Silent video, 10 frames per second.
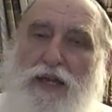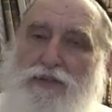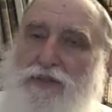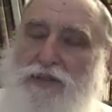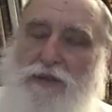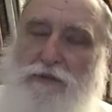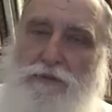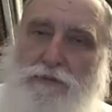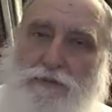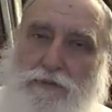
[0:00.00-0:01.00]
And so,
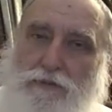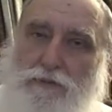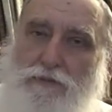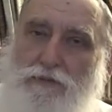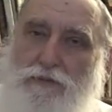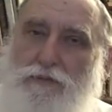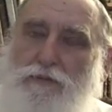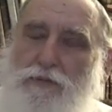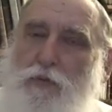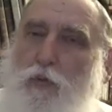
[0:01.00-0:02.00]

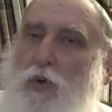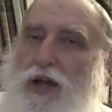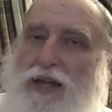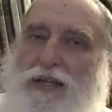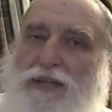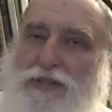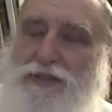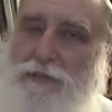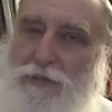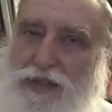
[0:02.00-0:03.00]
why
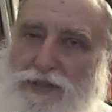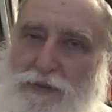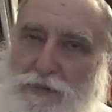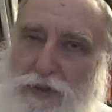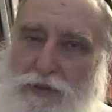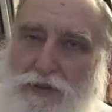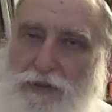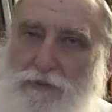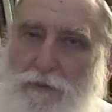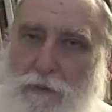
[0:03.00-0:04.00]
is the matzah broken?
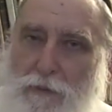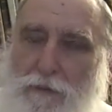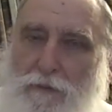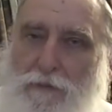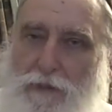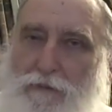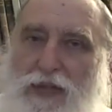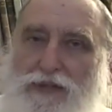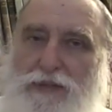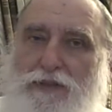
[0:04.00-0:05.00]
The
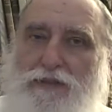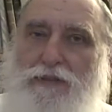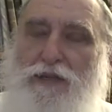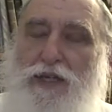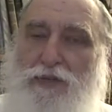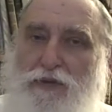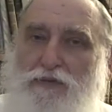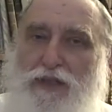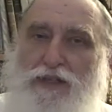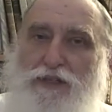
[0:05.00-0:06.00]
matzah is
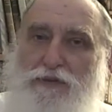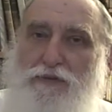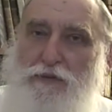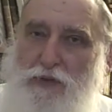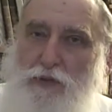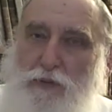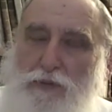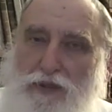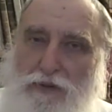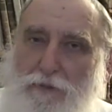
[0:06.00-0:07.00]
reflective of the human
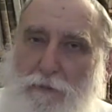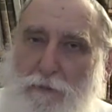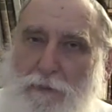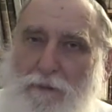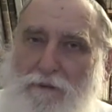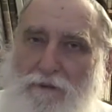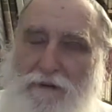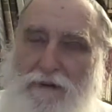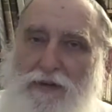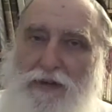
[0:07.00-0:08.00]
being.
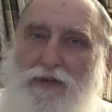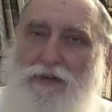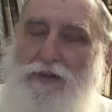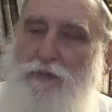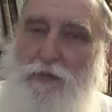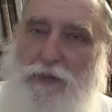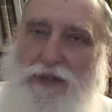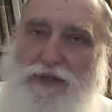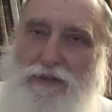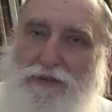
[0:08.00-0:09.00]
The human
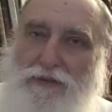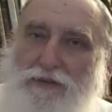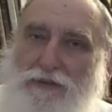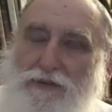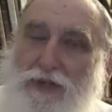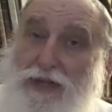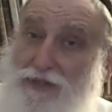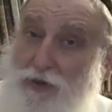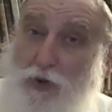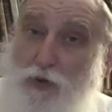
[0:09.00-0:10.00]
being
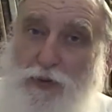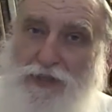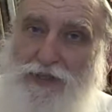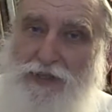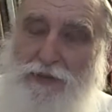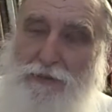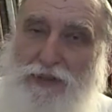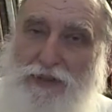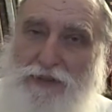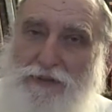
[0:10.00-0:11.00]
is always
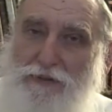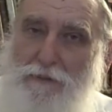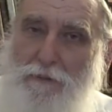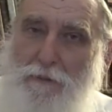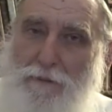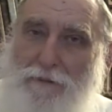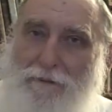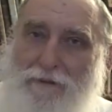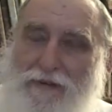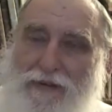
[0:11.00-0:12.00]
incomplete.
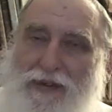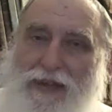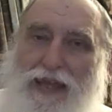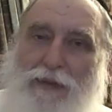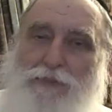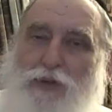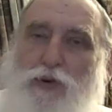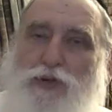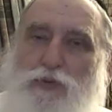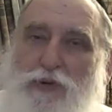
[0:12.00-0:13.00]
And
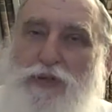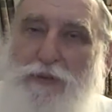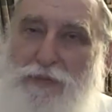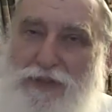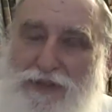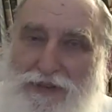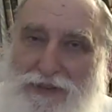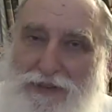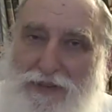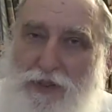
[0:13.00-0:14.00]
because we're incomplete,
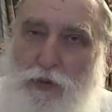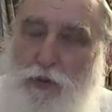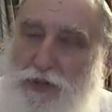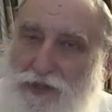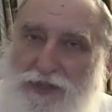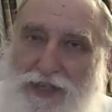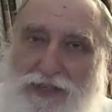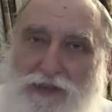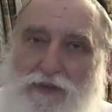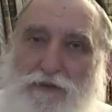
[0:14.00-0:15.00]
we're in a
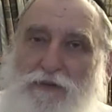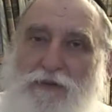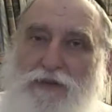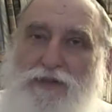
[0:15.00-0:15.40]
state of